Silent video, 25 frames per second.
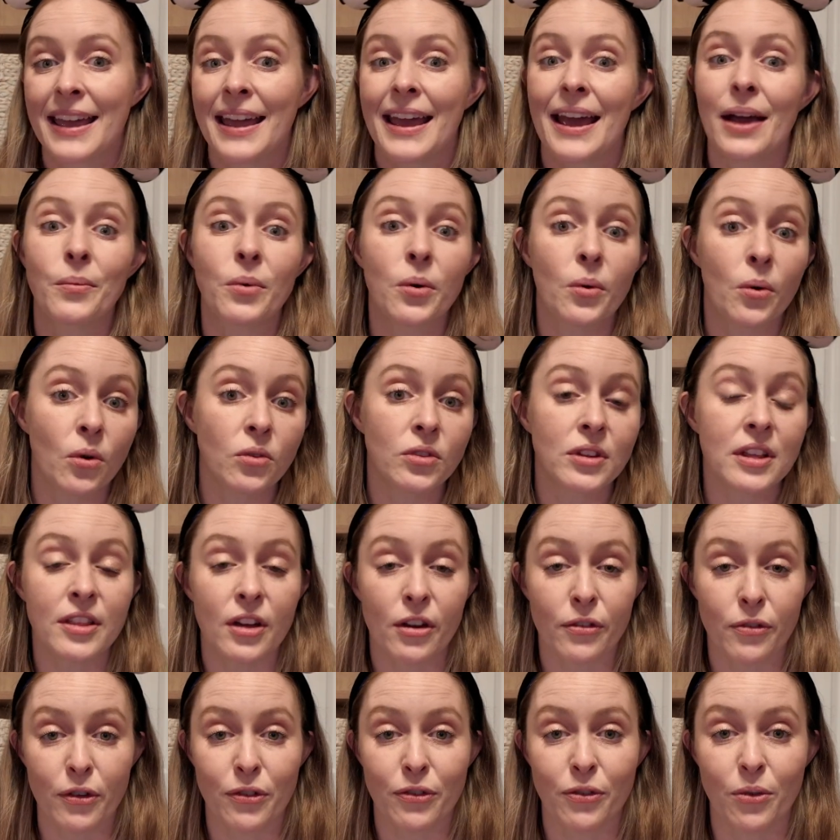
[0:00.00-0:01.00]
and we were only
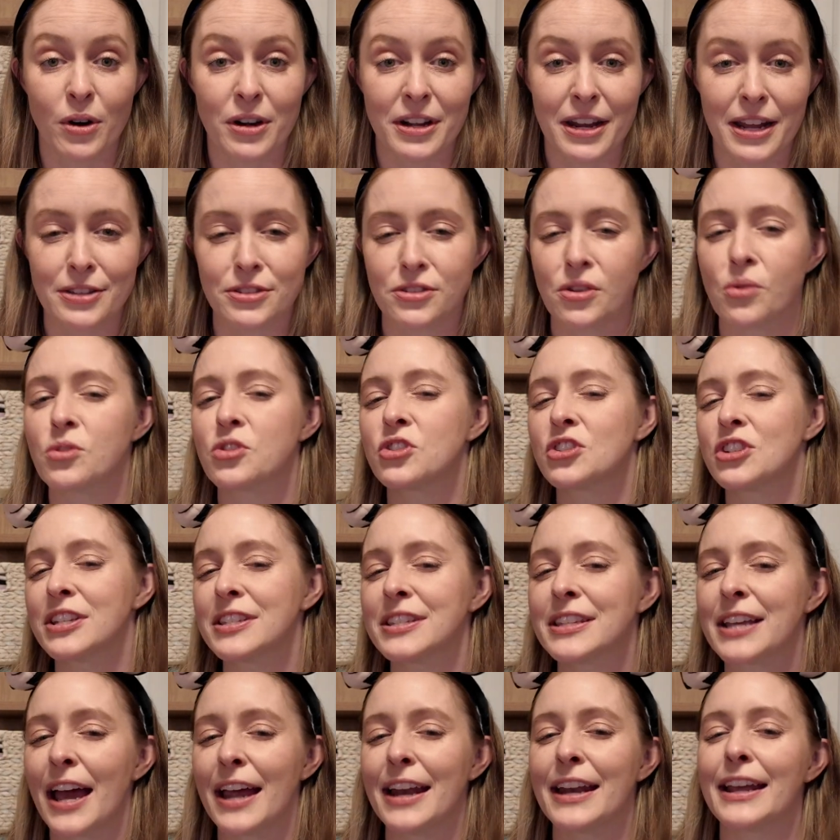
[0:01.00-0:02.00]
there for 4 days, so I was
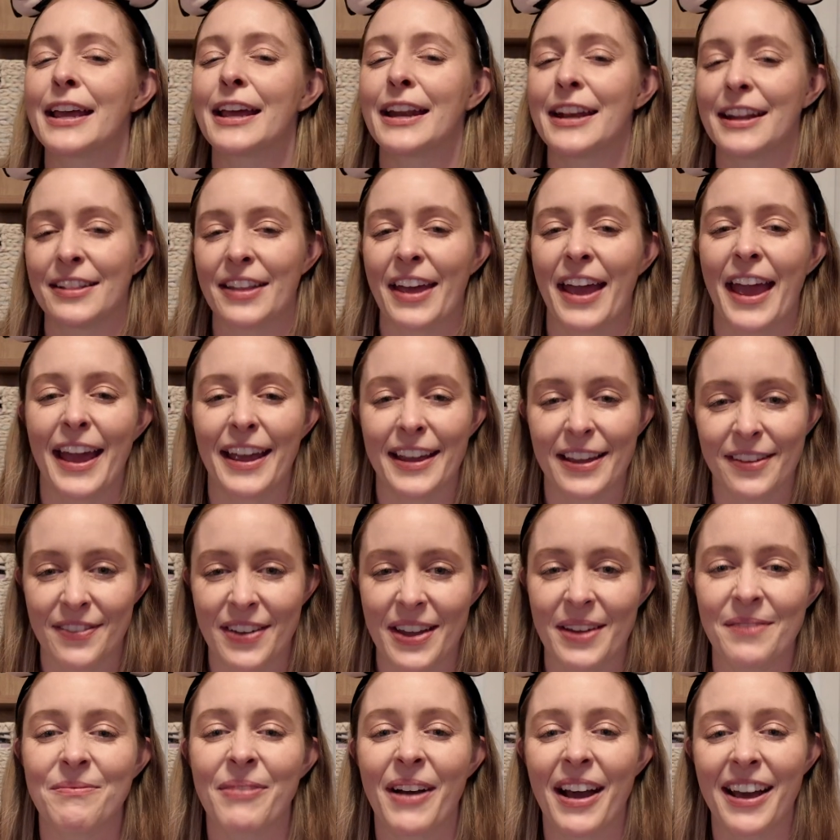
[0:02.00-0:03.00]
just kind of getting the hang of
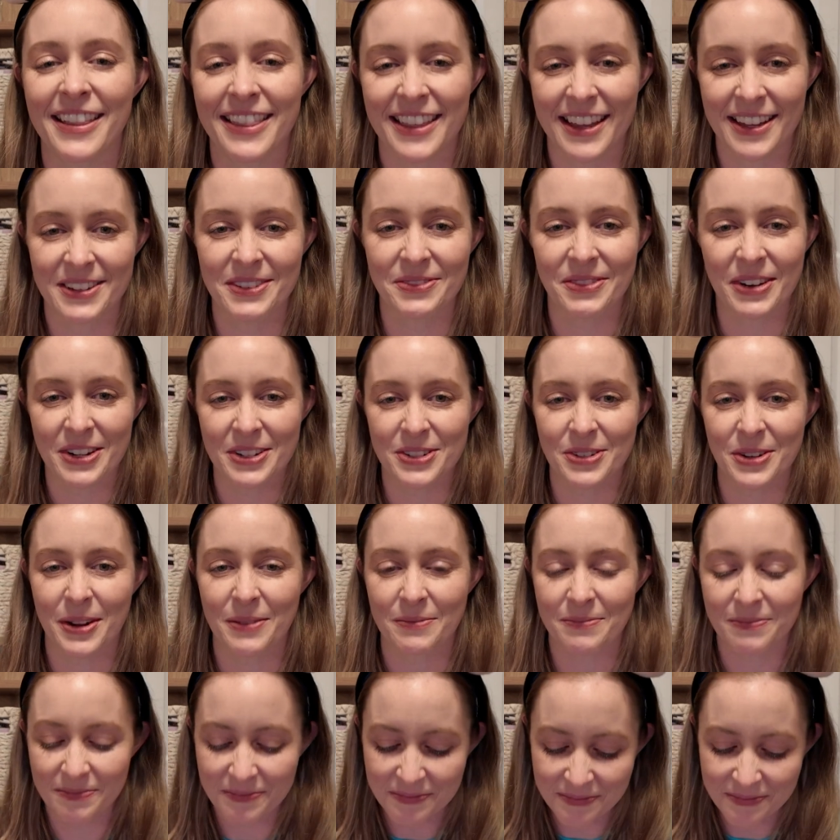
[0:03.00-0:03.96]
it by the end of our trip.